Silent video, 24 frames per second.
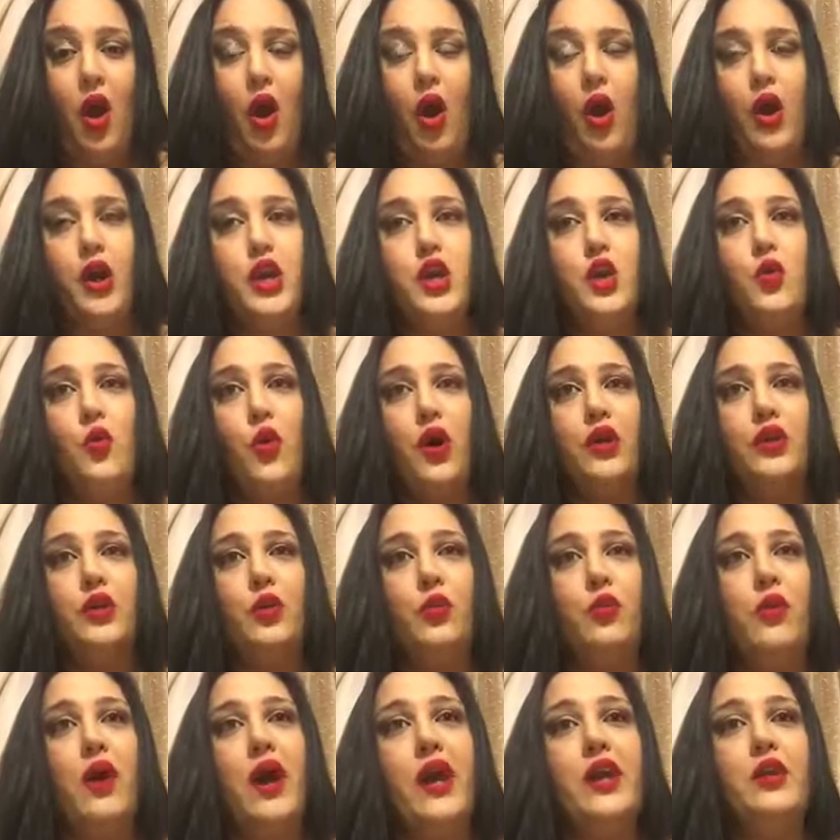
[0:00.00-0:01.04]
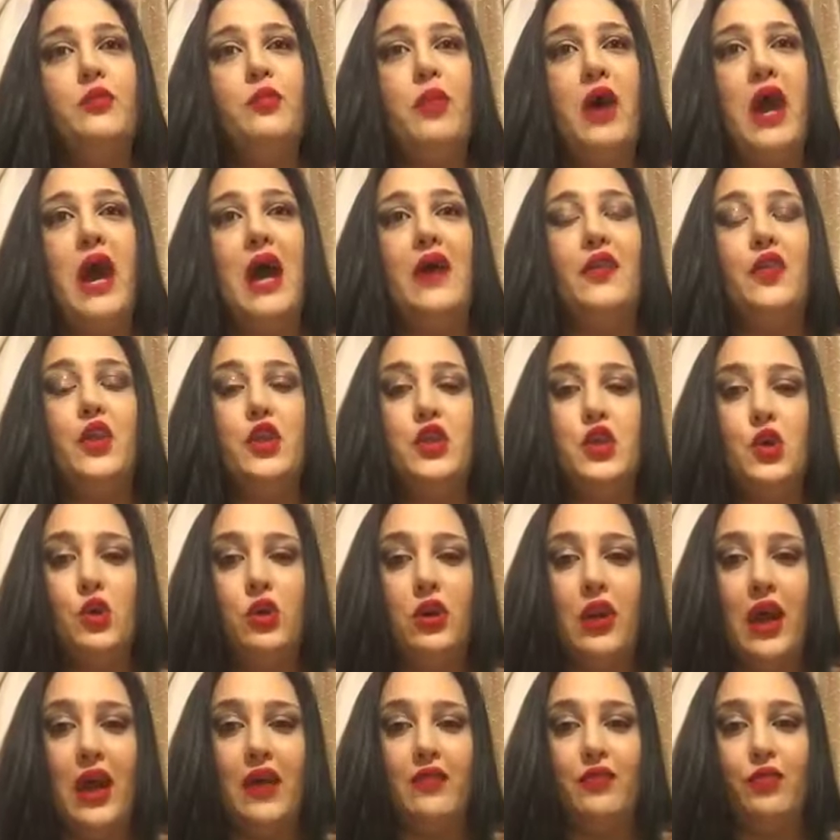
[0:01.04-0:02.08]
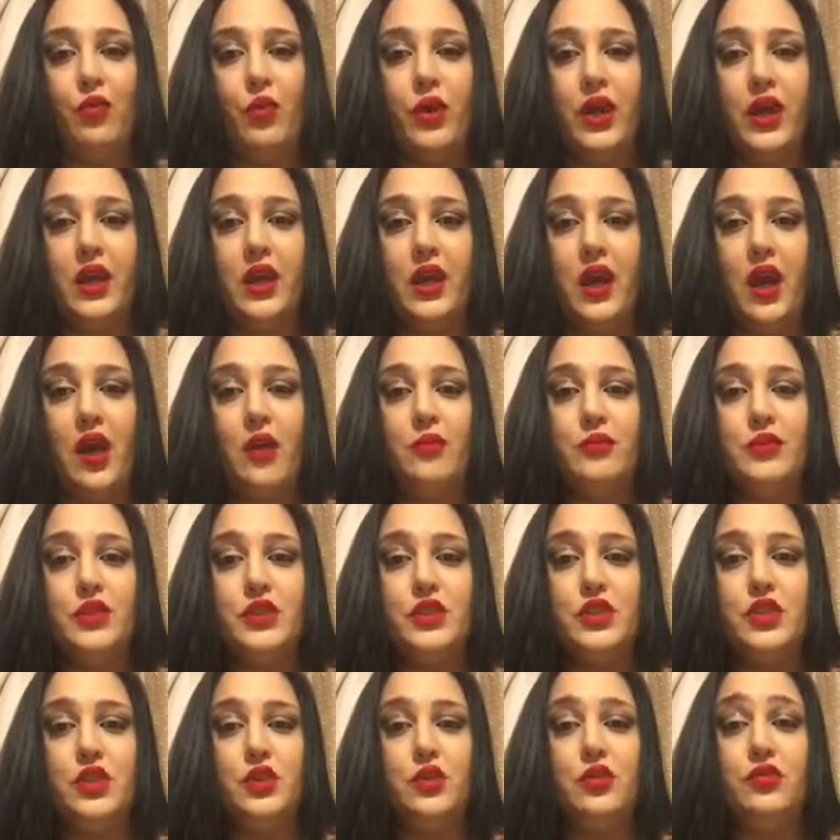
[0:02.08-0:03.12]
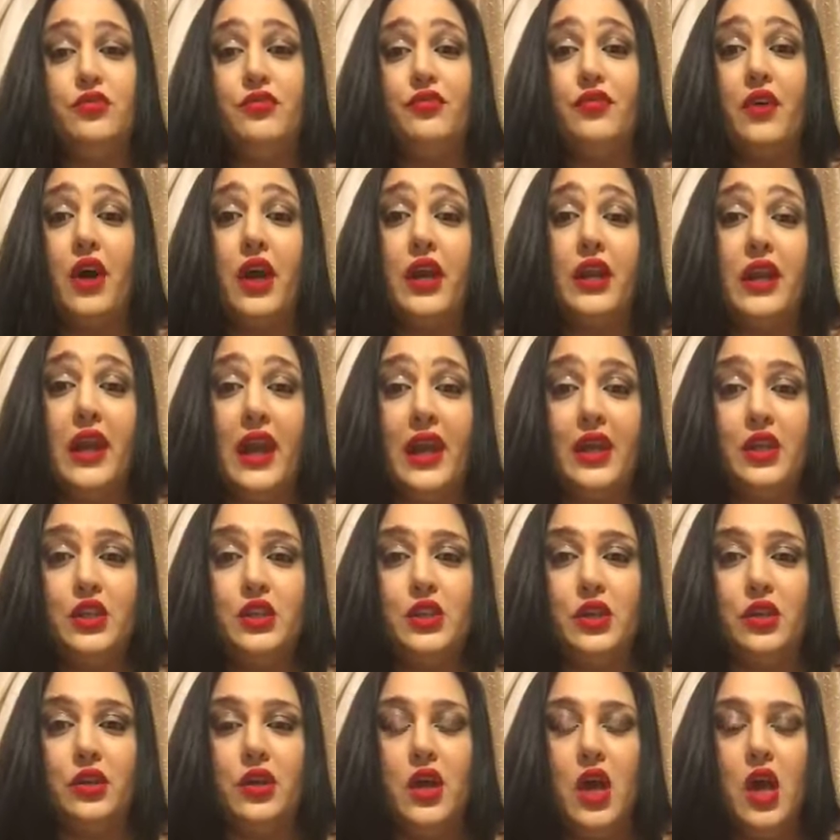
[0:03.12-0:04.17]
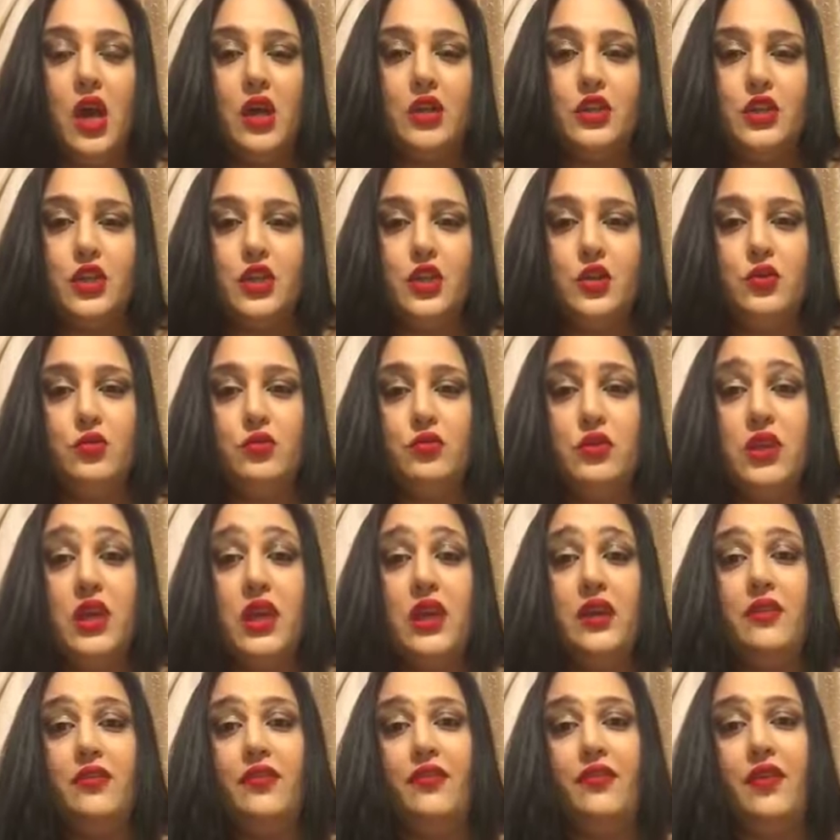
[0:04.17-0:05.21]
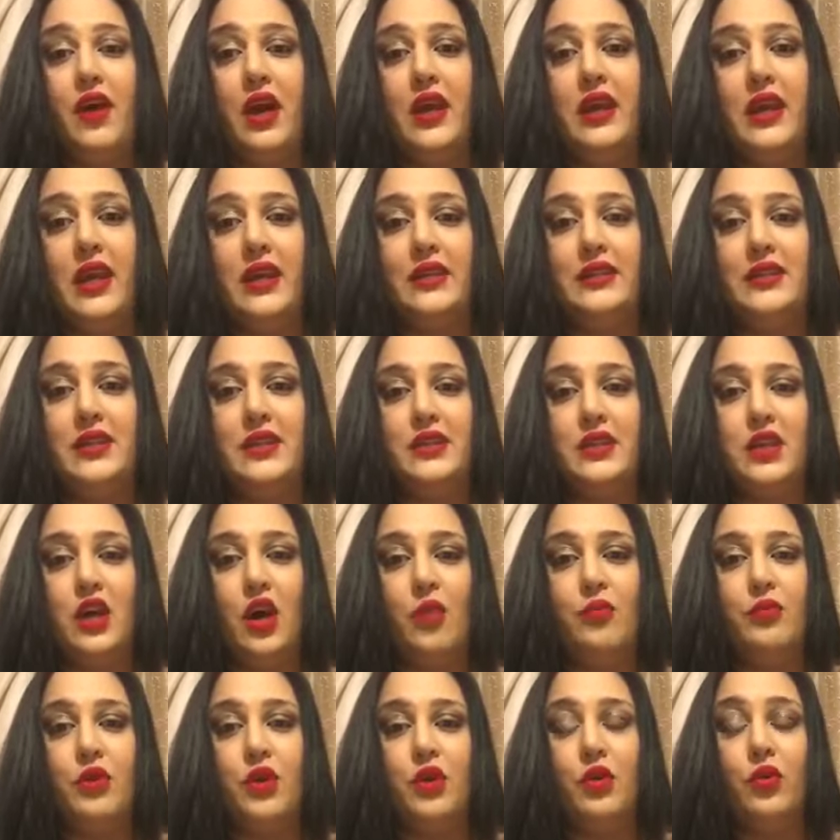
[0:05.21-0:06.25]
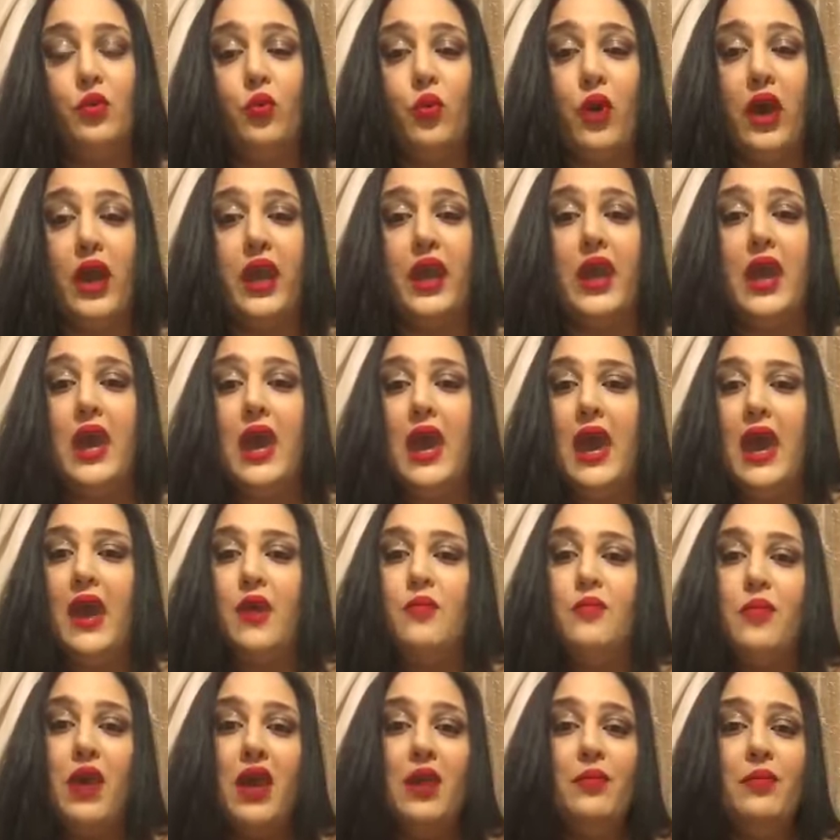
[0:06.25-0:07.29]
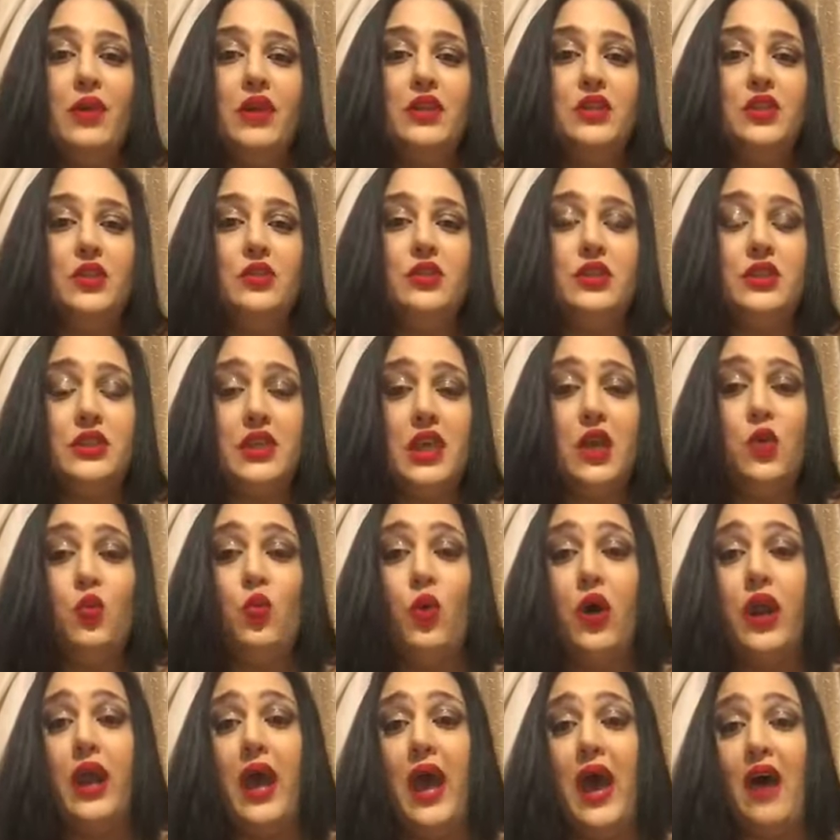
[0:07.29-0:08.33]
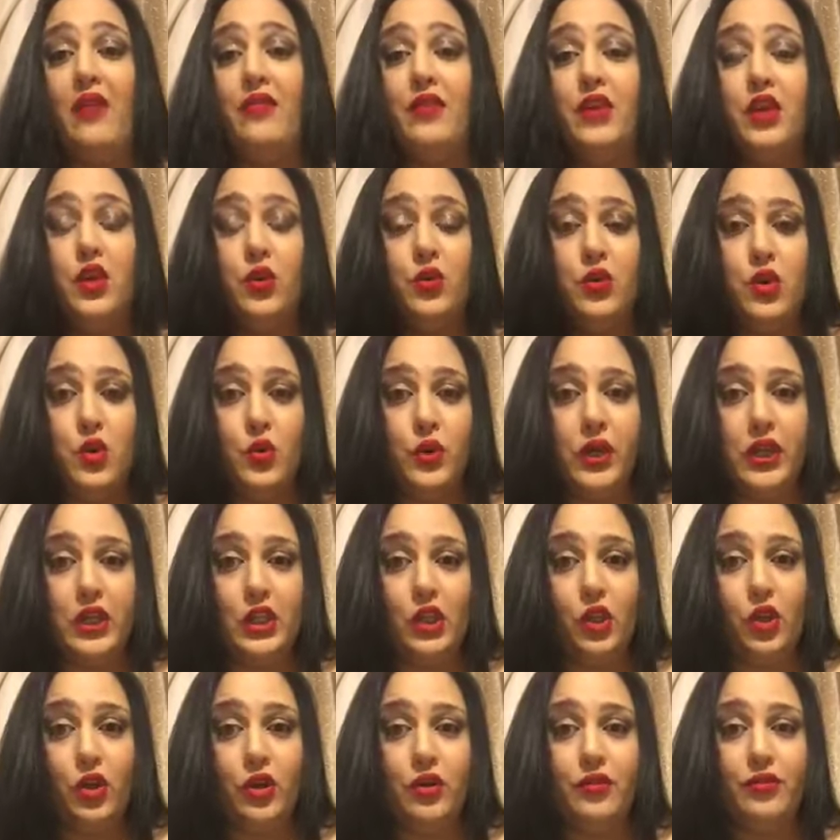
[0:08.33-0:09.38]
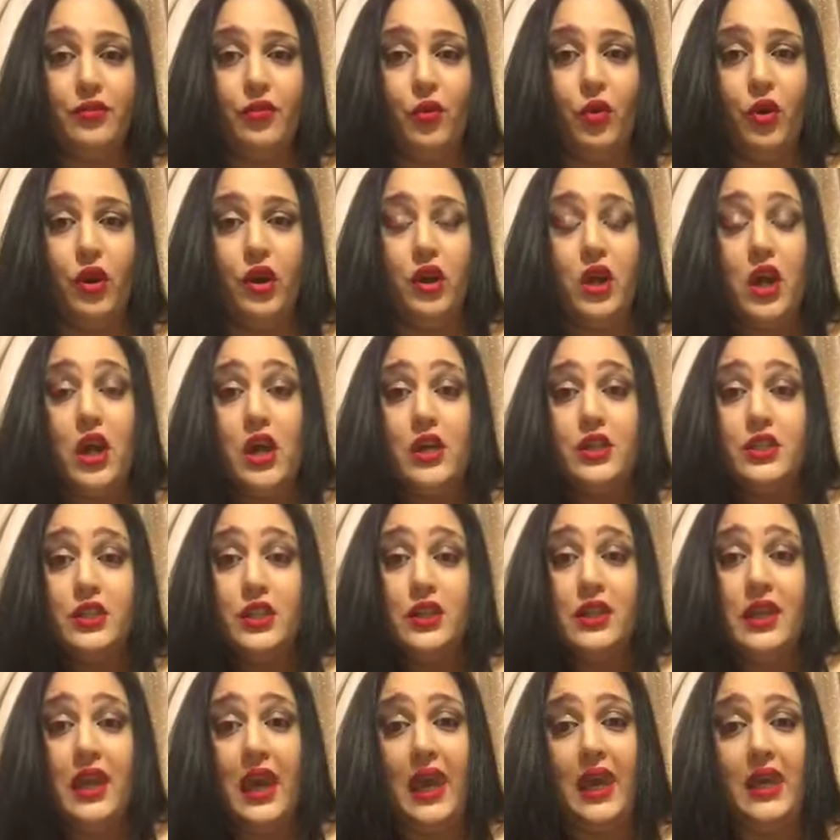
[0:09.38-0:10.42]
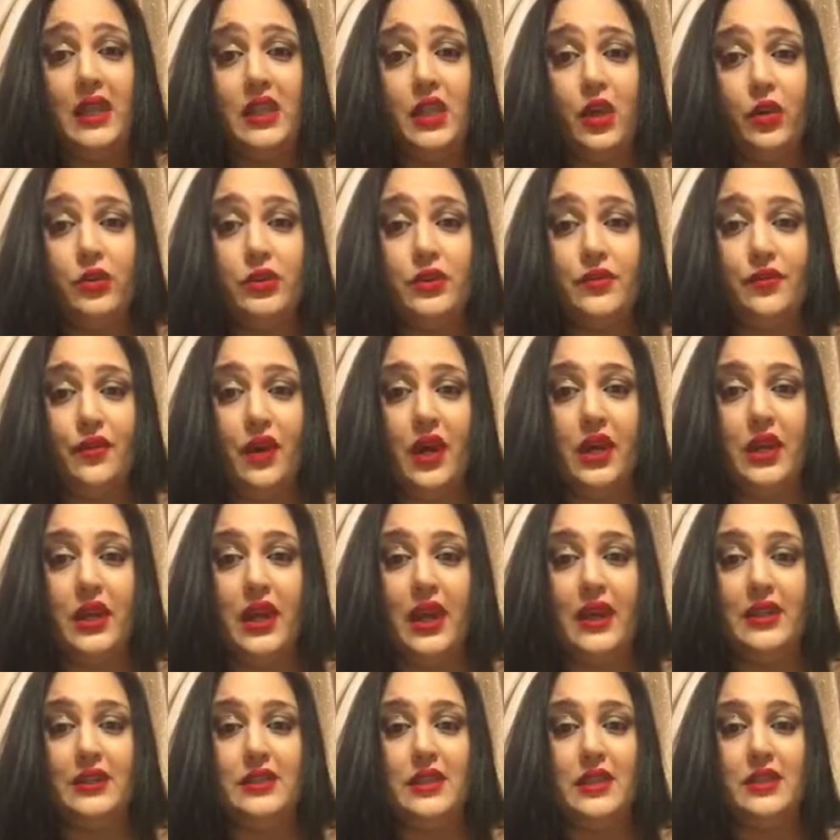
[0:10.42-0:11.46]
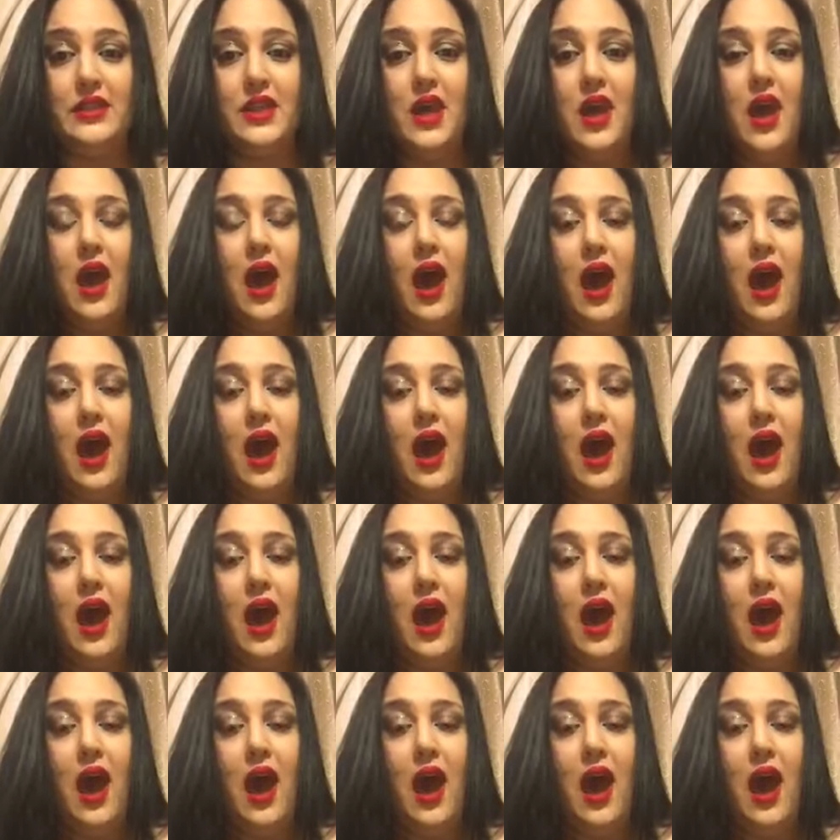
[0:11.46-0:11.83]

Are you on the right path in your life when it comes to financial? Do you need finances come your way and maybe to see what avenue you can look for to gain those finances?